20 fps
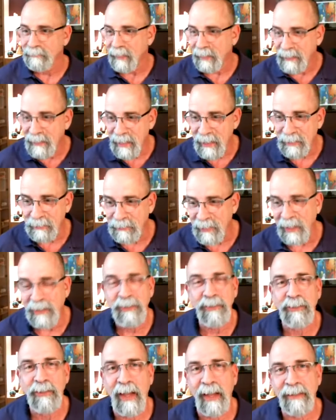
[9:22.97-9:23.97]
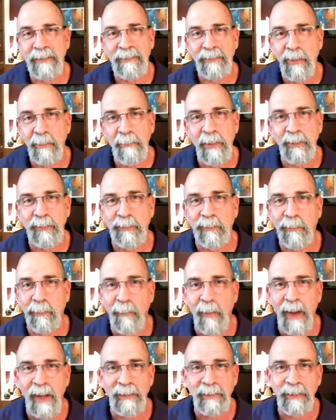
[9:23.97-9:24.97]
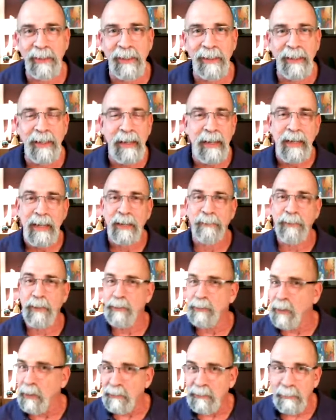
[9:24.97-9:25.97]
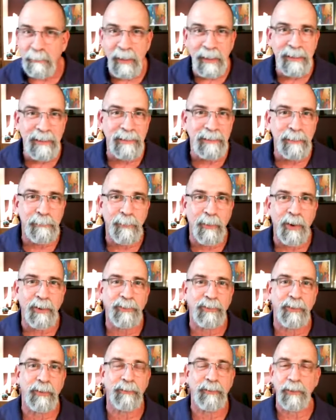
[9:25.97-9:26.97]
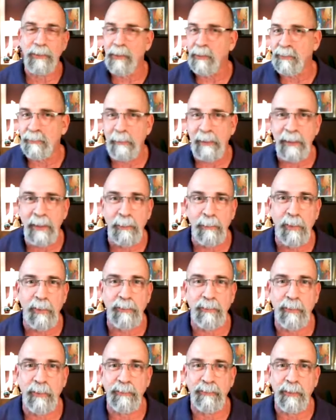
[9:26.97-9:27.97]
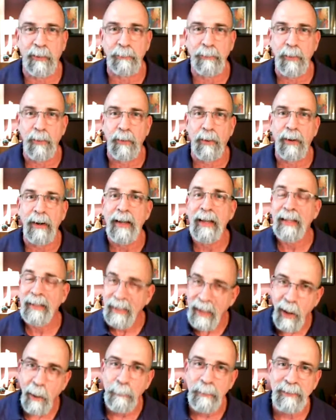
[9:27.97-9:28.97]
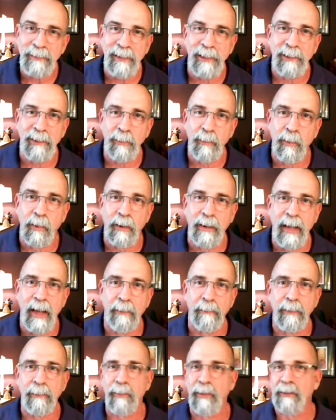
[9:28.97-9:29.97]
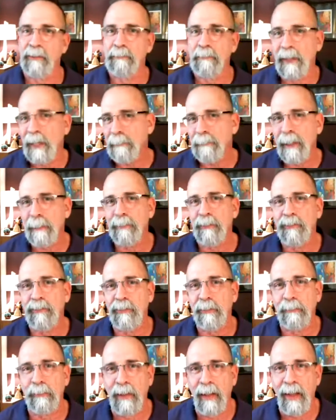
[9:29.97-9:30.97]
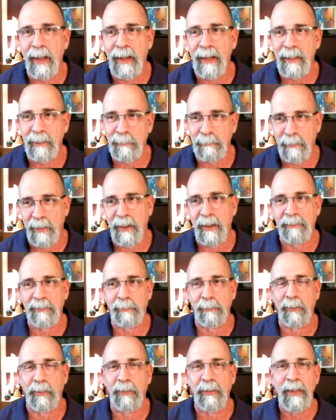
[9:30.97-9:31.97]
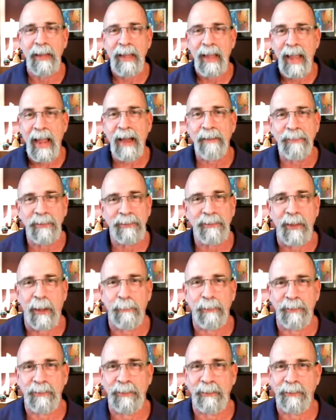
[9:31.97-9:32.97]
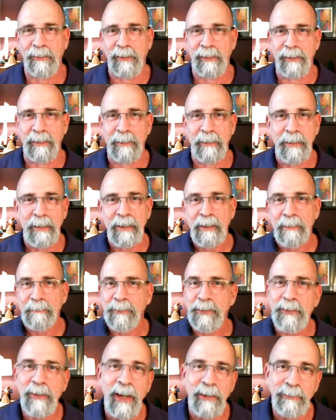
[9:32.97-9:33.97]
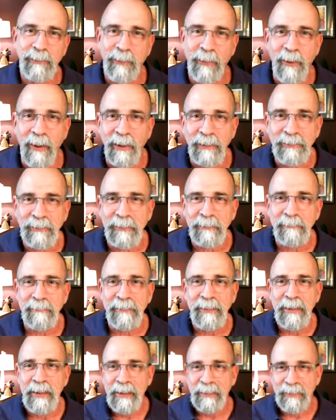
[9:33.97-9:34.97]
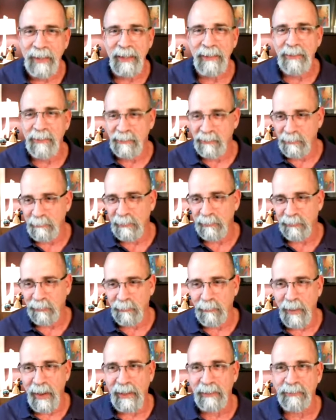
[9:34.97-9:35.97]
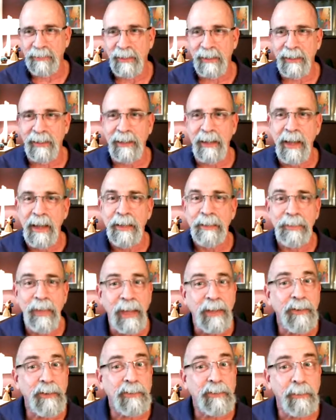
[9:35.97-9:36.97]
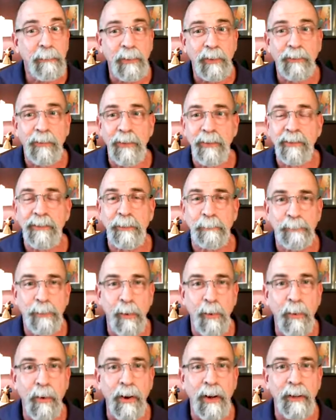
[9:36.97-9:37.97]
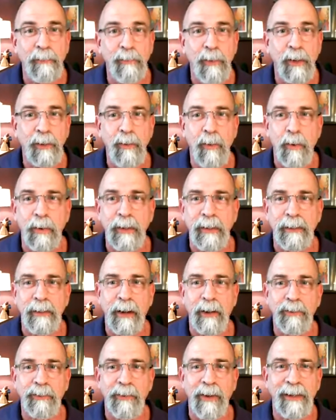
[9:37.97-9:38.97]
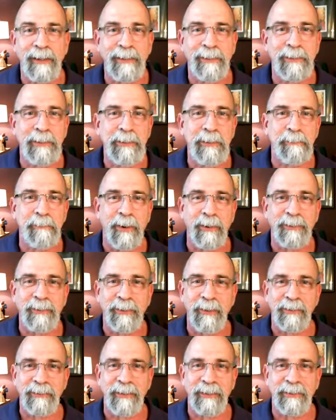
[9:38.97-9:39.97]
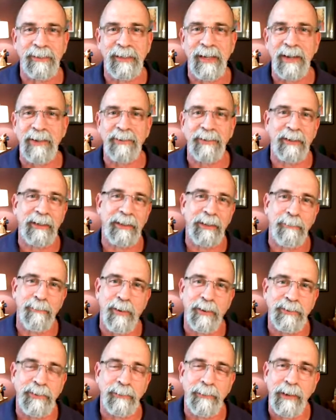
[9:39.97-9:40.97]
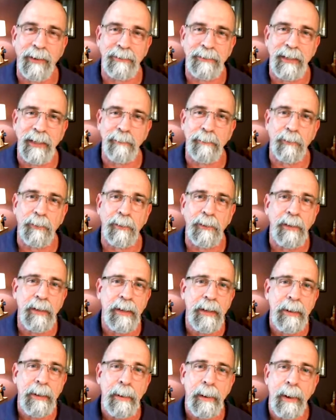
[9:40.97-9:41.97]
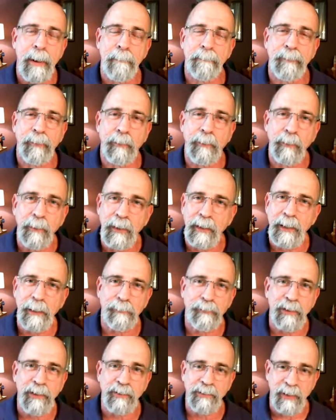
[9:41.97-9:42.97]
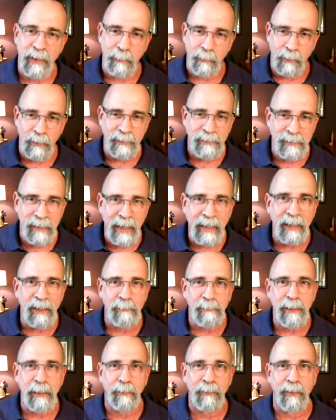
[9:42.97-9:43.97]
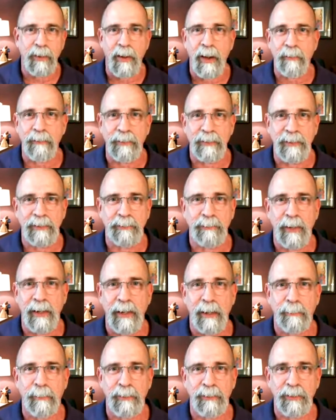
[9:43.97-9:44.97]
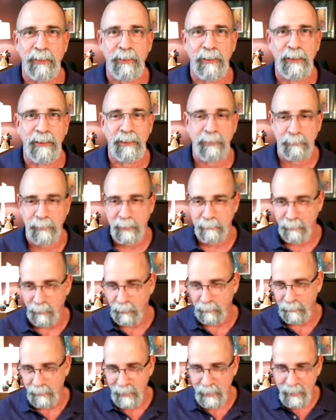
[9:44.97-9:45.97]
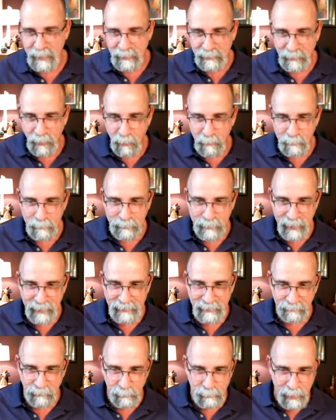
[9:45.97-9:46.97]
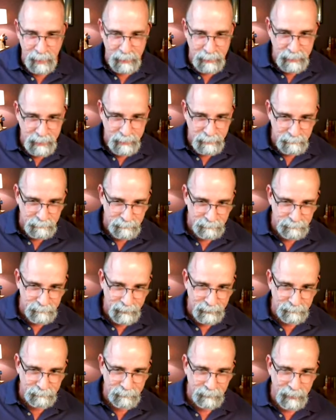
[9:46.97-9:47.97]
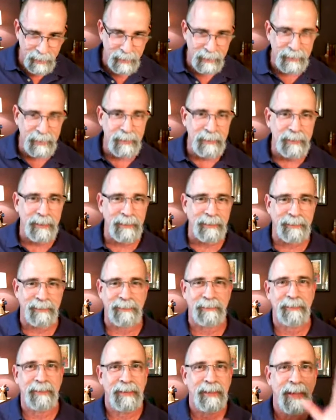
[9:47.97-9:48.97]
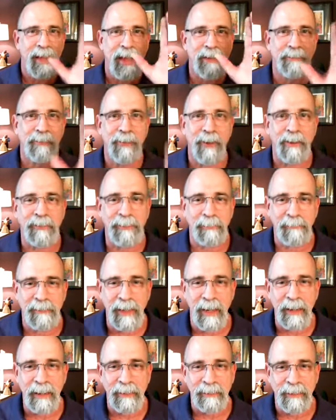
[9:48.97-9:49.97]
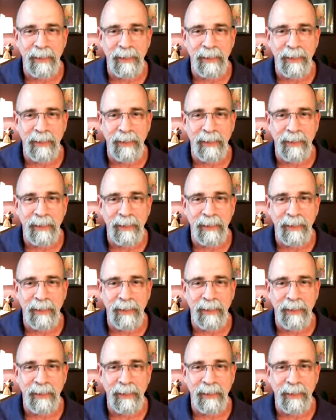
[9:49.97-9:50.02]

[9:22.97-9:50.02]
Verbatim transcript: Again, thank you guys so much for watching. If you know somebody that's a marcher, if you know somebody that works for a drum corps, help us get the word out. We want as many people to apply as possible, have this opportunity. You guys are awesome. Thank you so much for watching. Thank you so much for your support of what Courtney and I are trying to do at Marching Arts Education and at the Marching Roundtable. We really appreciate it. We're excited to be able to offer these great opportunities to people. So thanks, everybody. If I can figure out how to end this, have an awesome day.